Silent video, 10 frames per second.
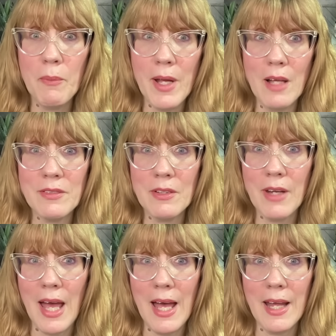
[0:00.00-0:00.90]
we also
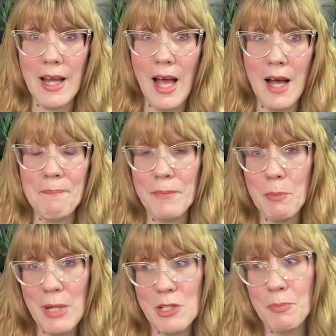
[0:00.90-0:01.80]
got
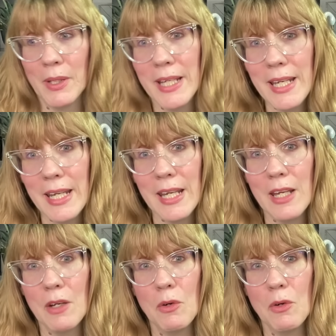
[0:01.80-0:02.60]
the Peach Bellini,